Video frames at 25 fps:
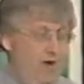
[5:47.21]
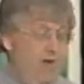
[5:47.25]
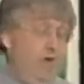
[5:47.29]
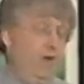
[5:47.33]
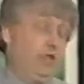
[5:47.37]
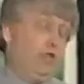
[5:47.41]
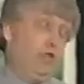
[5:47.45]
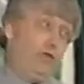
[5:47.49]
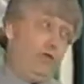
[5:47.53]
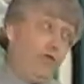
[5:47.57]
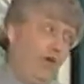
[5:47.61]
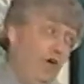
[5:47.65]

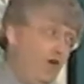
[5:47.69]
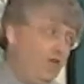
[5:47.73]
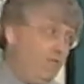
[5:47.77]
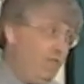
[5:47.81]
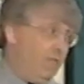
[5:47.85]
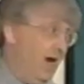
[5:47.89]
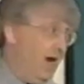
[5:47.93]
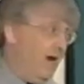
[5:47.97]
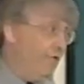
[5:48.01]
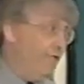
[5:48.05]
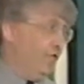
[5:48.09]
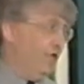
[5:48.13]
There's a friend of
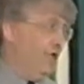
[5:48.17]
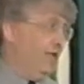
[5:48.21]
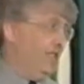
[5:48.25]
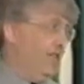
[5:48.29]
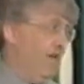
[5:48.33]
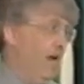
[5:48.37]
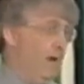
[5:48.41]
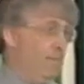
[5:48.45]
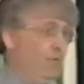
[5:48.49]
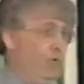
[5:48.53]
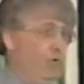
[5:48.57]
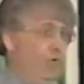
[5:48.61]
mine, for
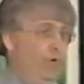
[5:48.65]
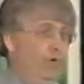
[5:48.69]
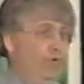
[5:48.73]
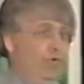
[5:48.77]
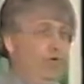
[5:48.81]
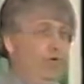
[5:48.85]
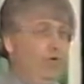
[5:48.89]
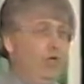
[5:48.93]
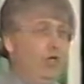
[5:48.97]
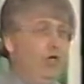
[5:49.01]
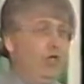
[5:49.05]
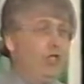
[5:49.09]
example, who a
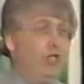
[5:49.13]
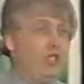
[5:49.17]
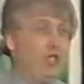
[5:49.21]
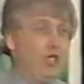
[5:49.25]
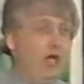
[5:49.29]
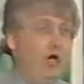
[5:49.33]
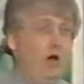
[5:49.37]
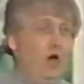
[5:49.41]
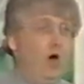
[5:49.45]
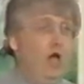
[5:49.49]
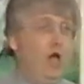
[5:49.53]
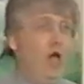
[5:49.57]
few years
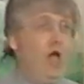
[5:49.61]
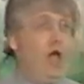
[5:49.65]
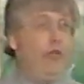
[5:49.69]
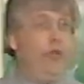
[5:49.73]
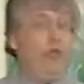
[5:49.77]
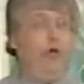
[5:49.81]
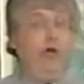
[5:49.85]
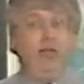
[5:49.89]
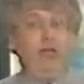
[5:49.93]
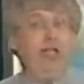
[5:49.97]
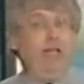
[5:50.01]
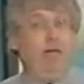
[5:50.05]
ago
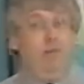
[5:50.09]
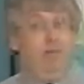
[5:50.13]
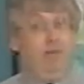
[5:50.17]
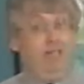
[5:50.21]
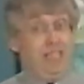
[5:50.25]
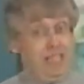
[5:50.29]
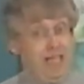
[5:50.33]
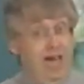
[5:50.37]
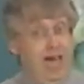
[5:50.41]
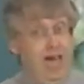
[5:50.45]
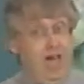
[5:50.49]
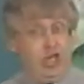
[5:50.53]
thought that
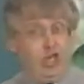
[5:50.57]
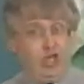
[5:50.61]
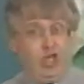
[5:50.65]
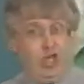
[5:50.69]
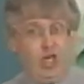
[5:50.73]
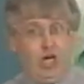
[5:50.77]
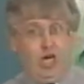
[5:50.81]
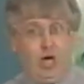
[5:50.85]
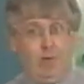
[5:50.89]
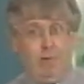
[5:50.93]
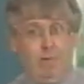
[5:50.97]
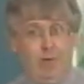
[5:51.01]
massage
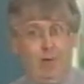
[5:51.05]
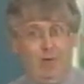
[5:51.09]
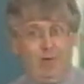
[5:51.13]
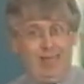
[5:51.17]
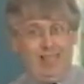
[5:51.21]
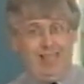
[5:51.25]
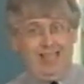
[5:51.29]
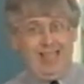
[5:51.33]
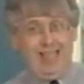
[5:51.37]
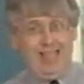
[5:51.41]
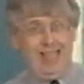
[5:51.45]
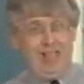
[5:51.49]
therapy
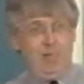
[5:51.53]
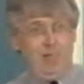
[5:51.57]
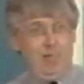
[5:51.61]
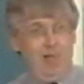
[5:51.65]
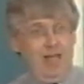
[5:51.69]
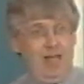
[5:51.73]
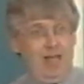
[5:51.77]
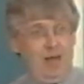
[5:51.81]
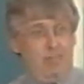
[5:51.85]
was the next big